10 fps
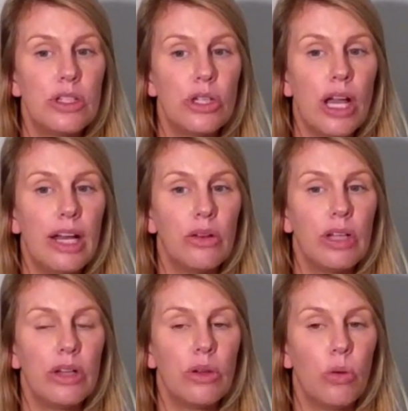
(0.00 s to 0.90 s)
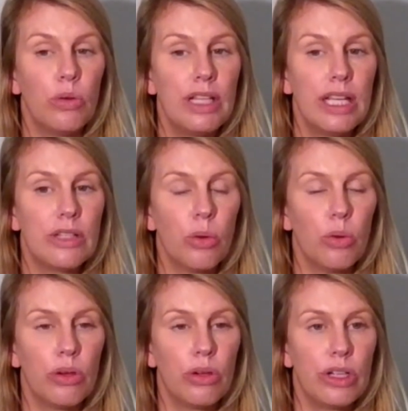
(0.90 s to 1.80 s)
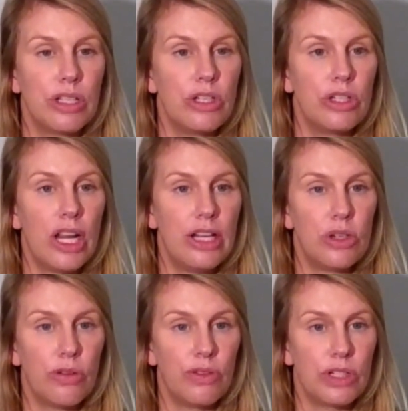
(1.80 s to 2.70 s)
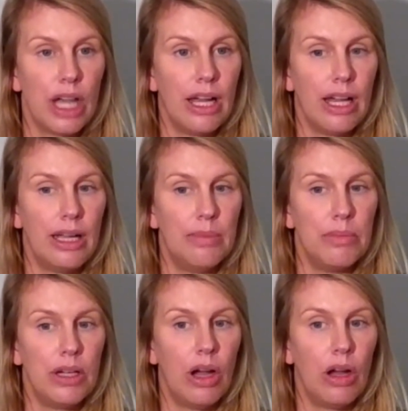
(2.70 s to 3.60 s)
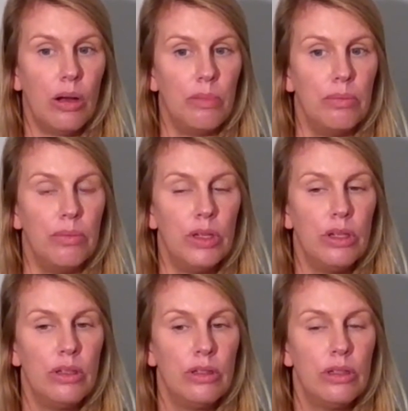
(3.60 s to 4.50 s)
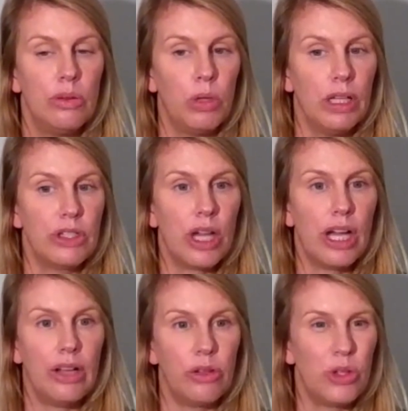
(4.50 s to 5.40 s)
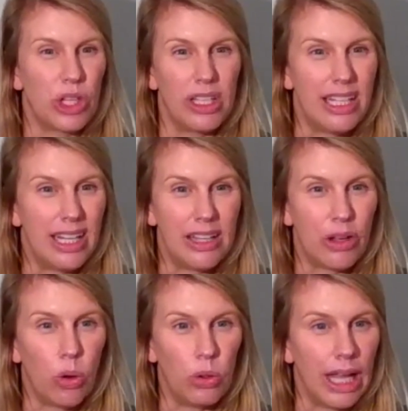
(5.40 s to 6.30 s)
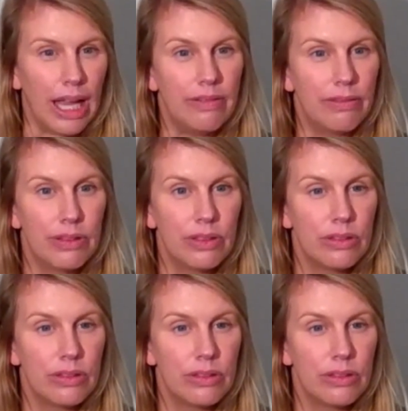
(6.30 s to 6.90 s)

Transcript: as a child gets older? Does it change over time? Will a child usually need it their whole life?